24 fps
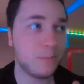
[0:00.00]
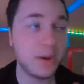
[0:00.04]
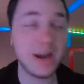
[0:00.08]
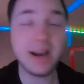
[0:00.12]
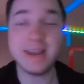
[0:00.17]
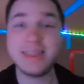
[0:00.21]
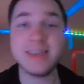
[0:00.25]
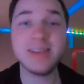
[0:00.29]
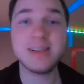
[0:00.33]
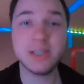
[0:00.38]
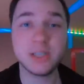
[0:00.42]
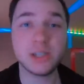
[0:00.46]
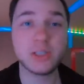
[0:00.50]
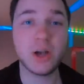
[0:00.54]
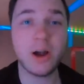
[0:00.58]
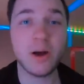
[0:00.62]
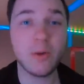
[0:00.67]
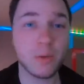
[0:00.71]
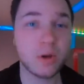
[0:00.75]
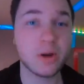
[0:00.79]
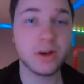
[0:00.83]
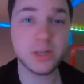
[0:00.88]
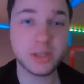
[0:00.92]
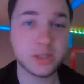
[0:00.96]
But I think to
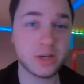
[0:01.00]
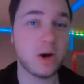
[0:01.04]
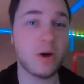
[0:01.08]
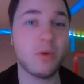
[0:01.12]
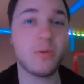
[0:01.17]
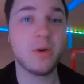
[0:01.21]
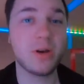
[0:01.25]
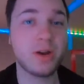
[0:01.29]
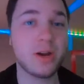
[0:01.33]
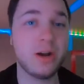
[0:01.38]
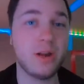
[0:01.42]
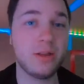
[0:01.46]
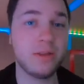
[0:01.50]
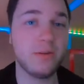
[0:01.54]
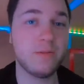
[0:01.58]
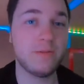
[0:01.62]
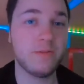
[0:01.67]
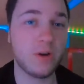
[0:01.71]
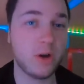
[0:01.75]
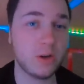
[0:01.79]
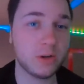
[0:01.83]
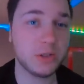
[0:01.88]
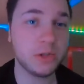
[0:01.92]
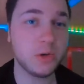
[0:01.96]
start, we're gonna start working on the
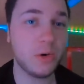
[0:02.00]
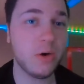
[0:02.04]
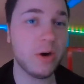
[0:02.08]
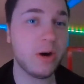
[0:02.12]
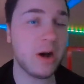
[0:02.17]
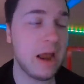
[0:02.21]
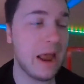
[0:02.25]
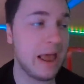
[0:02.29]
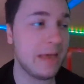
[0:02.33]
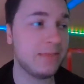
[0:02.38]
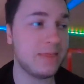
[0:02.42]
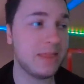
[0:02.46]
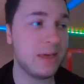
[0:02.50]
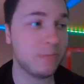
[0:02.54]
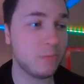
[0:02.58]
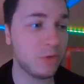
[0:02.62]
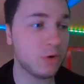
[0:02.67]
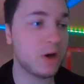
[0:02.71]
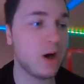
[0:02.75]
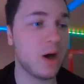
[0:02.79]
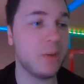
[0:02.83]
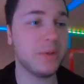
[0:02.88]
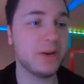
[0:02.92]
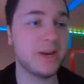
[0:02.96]
vault door, and then
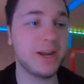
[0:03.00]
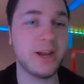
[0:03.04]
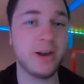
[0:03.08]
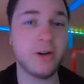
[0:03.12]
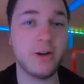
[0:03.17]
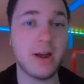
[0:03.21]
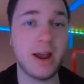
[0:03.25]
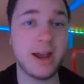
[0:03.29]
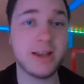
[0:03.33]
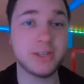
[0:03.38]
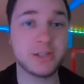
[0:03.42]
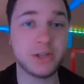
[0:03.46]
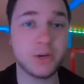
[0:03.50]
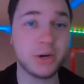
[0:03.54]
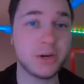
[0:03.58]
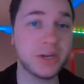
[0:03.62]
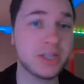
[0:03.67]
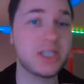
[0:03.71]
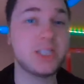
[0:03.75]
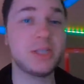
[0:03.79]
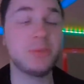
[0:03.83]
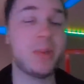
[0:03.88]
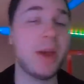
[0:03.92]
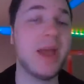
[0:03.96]
we'll come in here and start
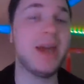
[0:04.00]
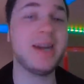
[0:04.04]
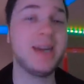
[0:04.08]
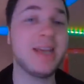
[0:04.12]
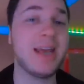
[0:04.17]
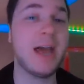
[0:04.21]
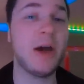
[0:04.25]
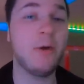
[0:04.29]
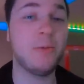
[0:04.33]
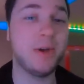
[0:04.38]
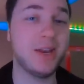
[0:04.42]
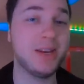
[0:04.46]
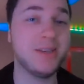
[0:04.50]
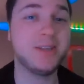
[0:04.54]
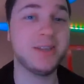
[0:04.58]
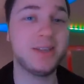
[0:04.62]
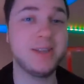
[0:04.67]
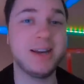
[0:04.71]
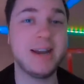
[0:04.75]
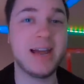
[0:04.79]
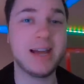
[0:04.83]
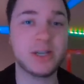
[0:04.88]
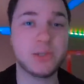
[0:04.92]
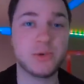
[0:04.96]
expanding out into
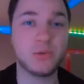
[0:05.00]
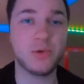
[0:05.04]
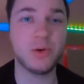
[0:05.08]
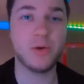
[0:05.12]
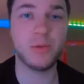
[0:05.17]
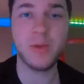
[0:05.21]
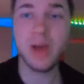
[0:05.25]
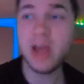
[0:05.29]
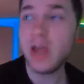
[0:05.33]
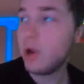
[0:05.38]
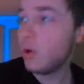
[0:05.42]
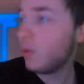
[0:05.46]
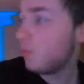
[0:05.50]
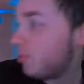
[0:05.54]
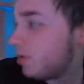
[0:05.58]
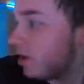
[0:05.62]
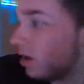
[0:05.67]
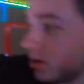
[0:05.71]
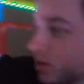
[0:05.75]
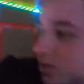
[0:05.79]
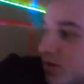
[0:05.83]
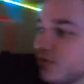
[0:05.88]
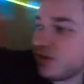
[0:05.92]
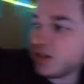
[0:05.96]
the next room. We
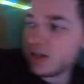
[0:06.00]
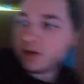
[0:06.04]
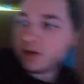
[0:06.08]
also have a